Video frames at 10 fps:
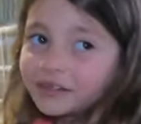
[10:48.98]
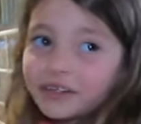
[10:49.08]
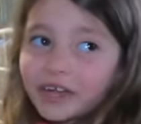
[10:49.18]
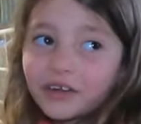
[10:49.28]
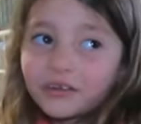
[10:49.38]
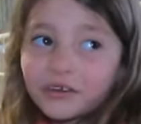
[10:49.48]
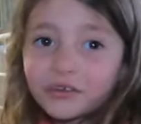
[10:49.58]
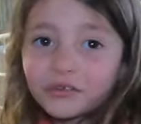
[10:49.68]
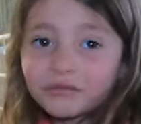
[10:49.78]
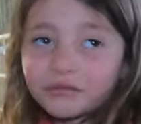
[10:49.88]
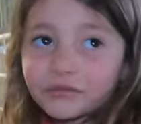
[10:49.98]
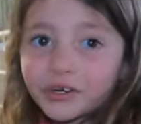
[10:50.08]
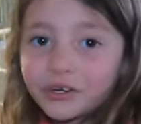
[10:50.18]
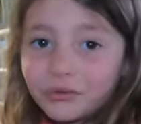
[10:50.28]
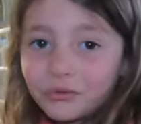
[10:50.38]
yeah, I've got
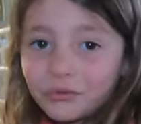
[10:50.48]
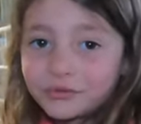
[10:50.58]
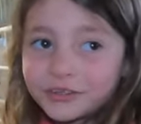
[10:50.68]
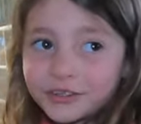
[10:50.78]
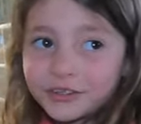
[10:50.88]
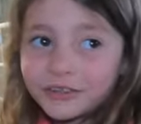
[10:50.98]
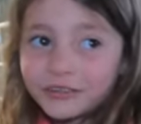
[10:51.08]
three horses.